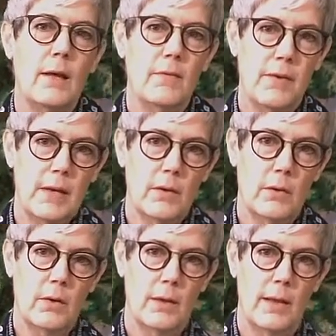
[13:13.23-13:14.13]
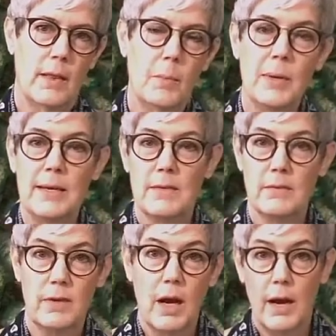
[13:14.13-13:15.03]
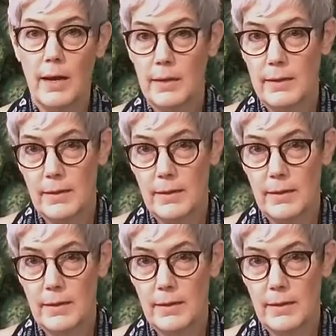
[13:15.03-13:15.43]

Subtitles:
feel the peace of God